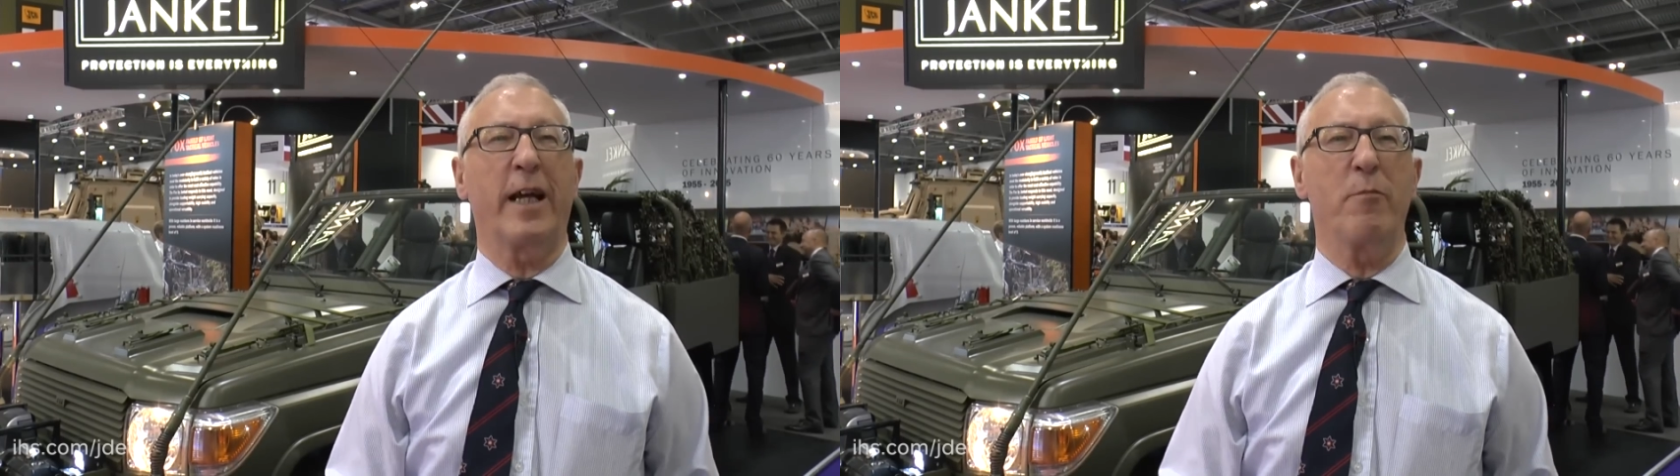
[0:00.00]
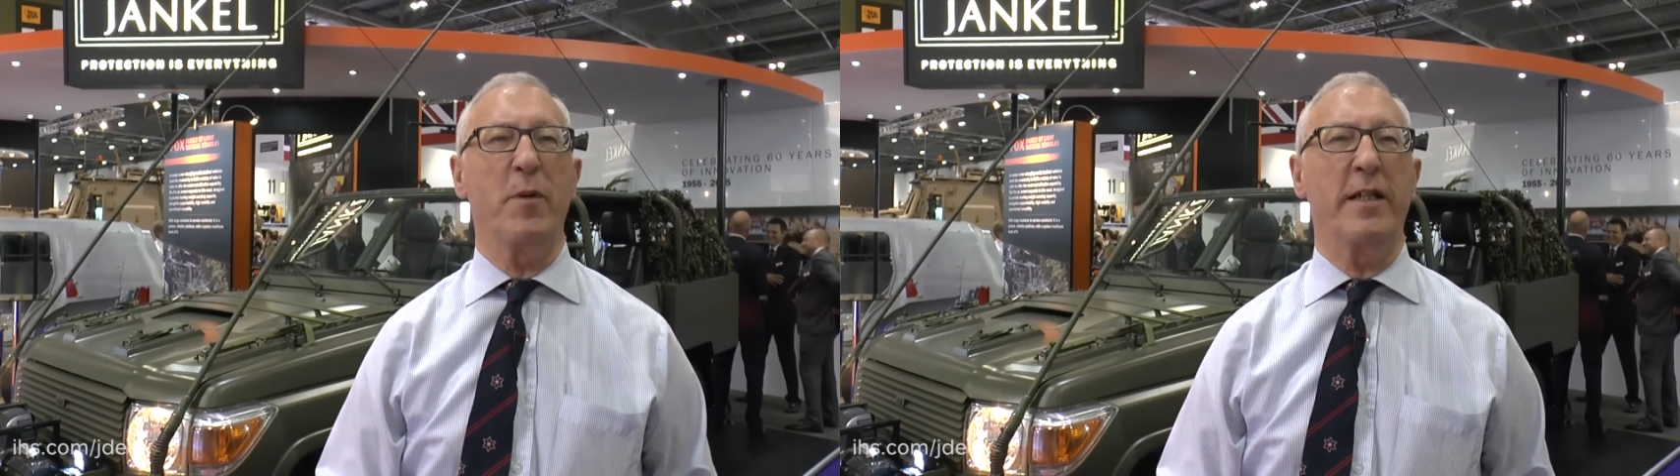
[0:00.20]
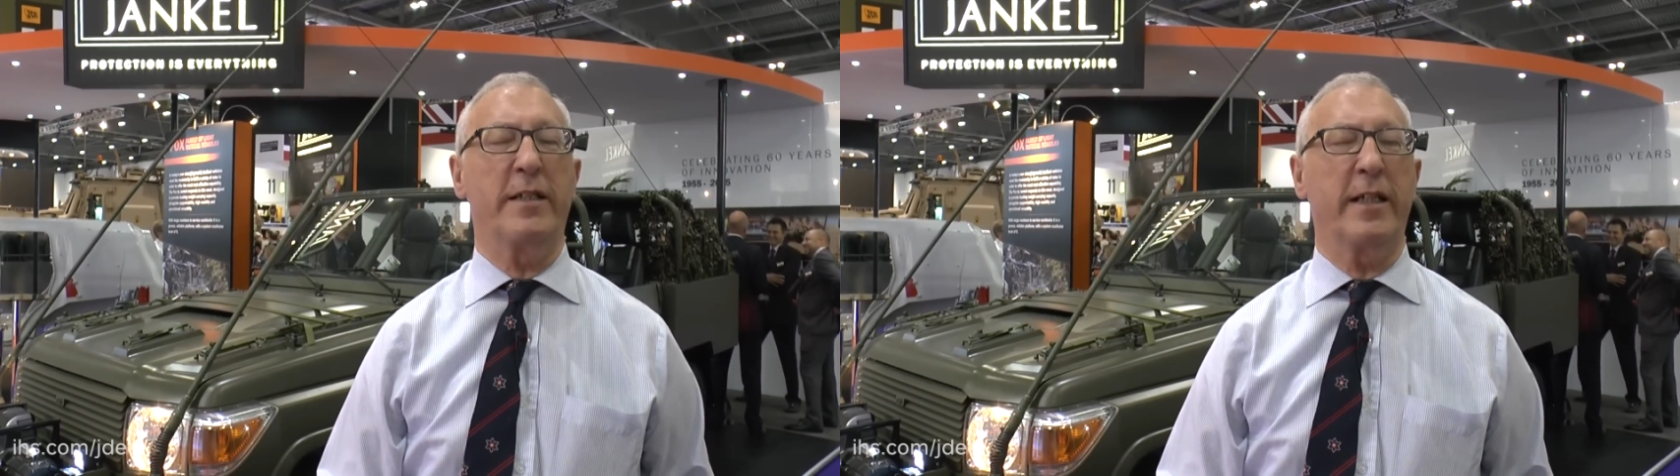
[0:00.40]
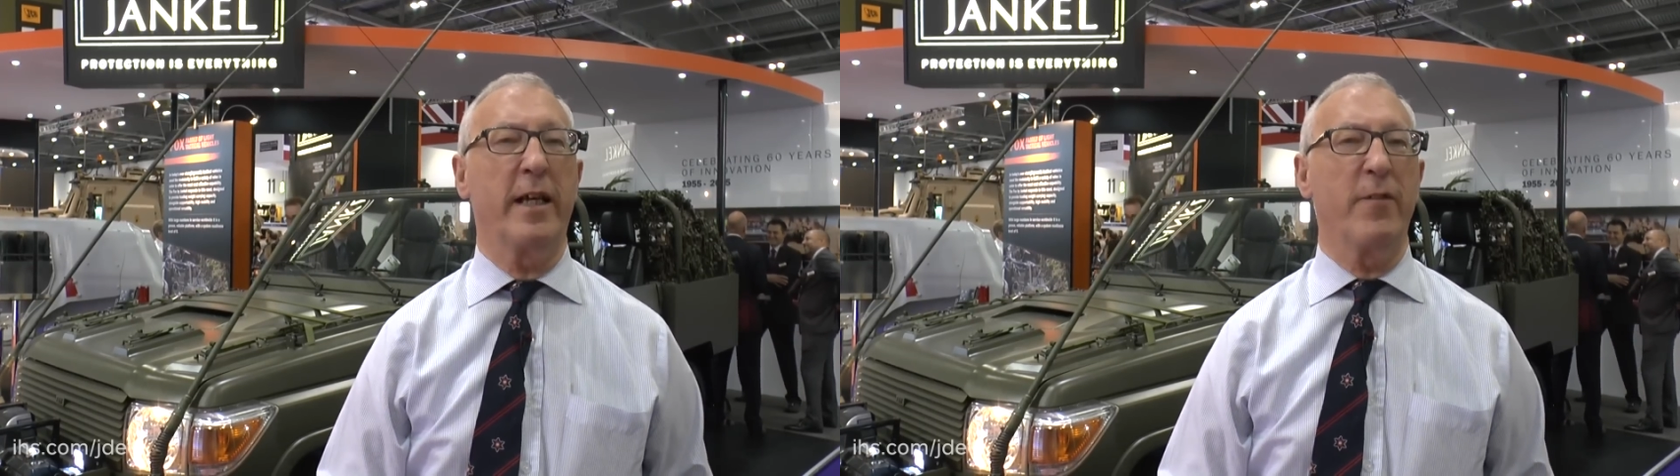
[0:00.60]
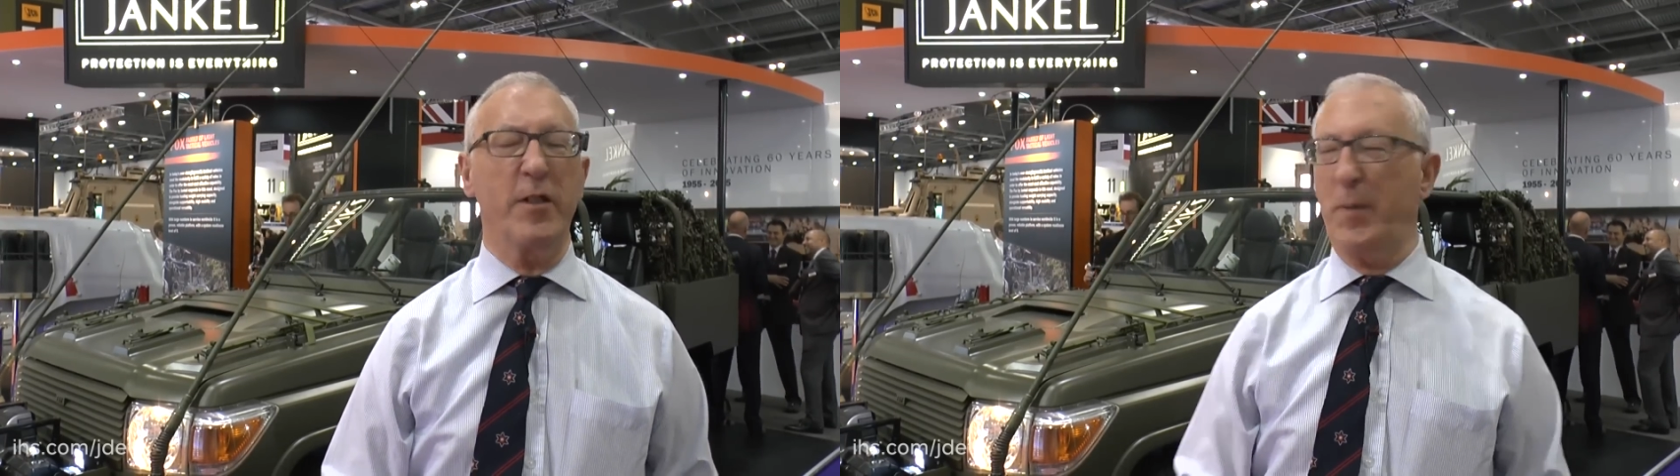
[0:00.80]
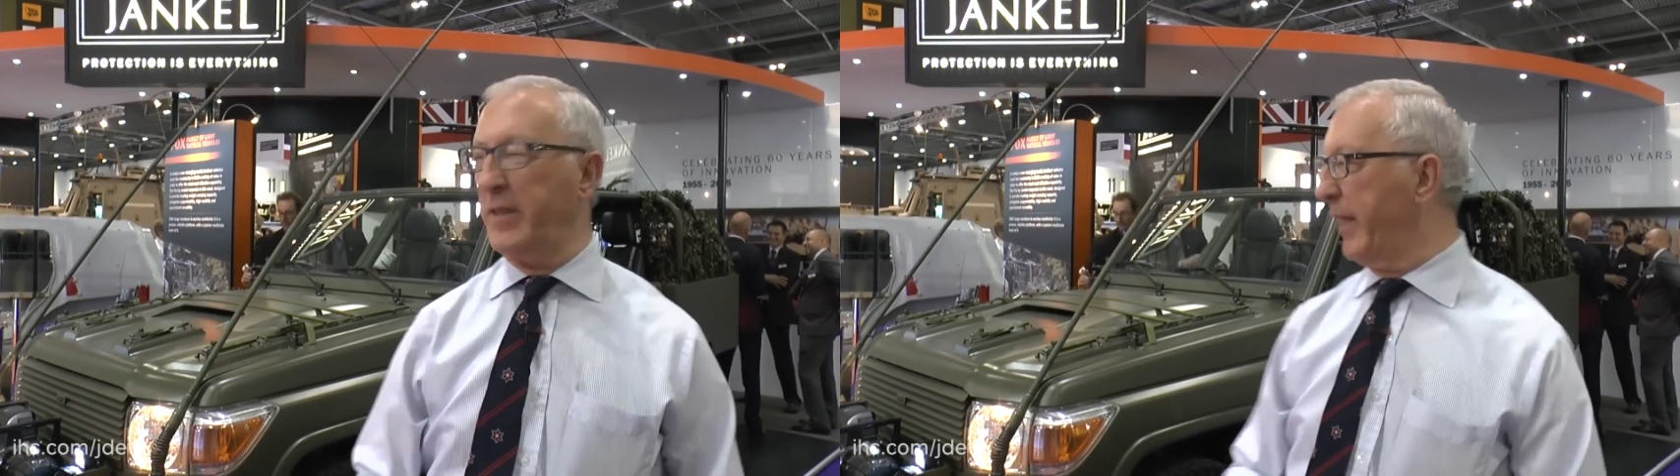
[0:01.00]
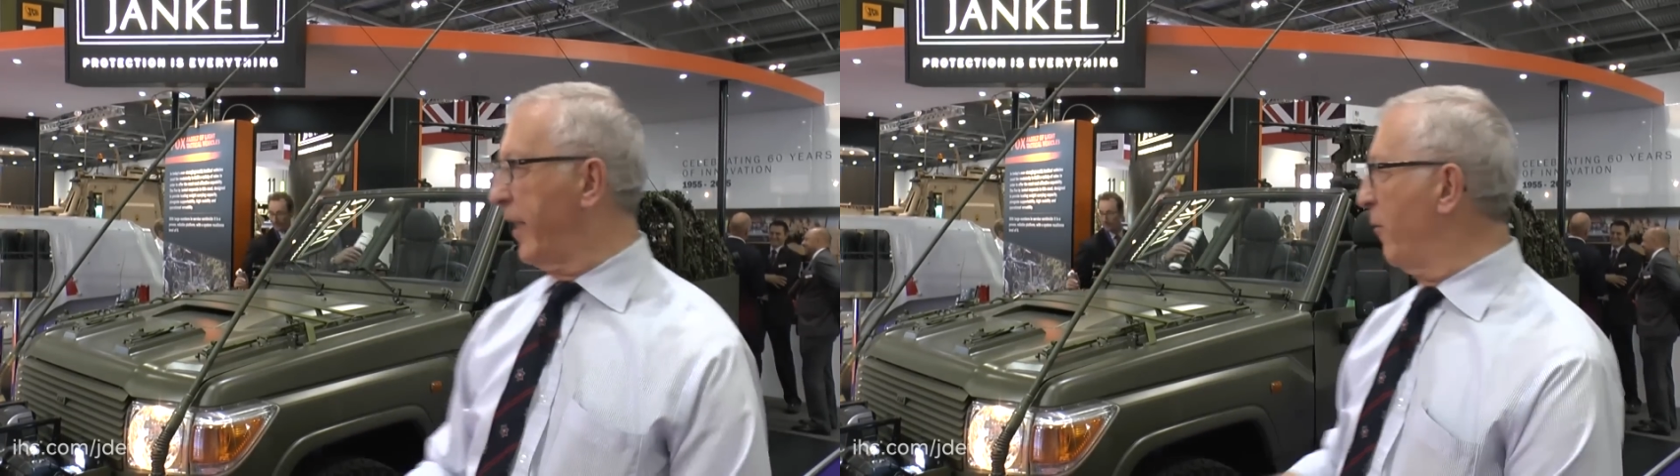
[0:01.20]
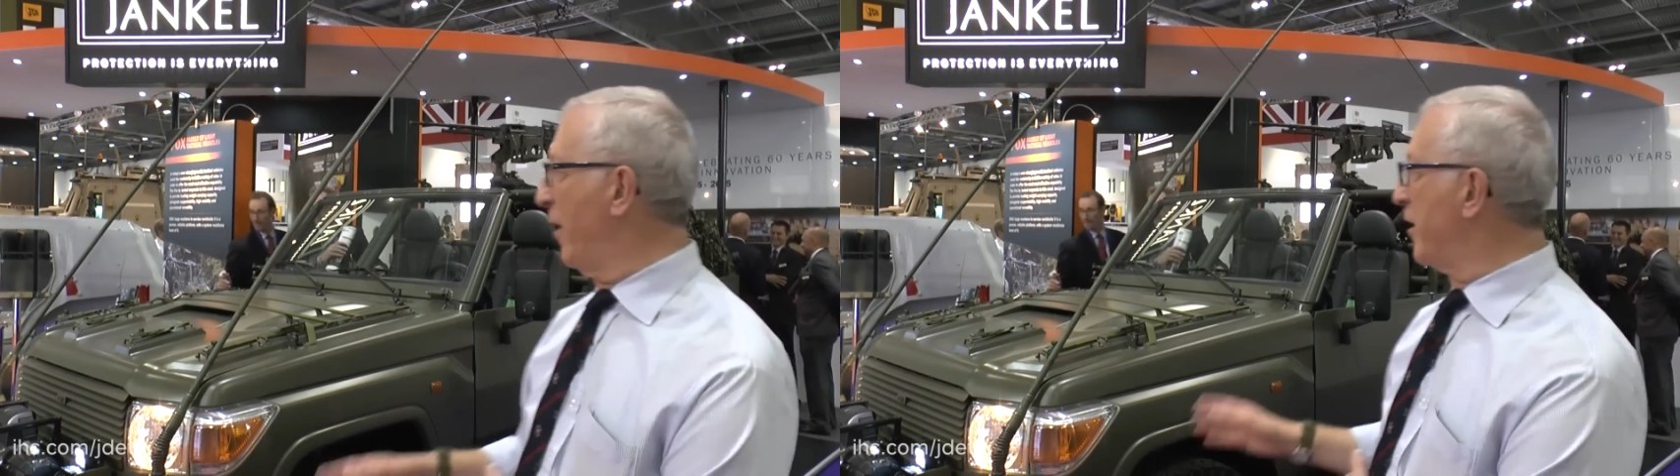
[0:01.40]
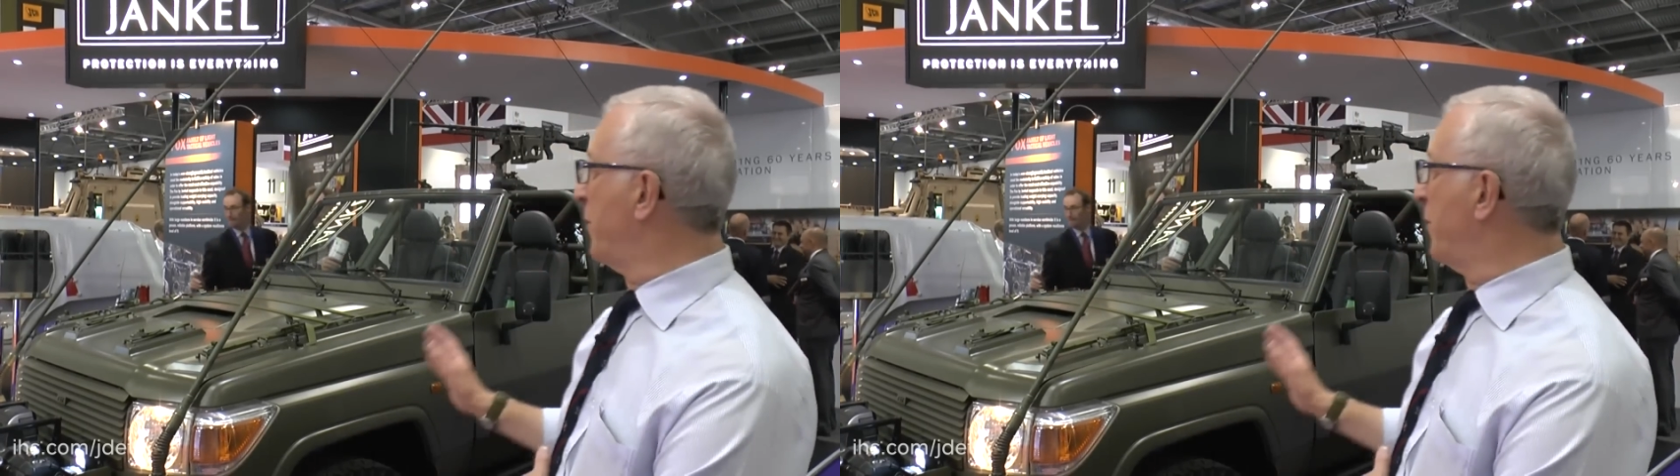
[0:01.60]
capability. This particular one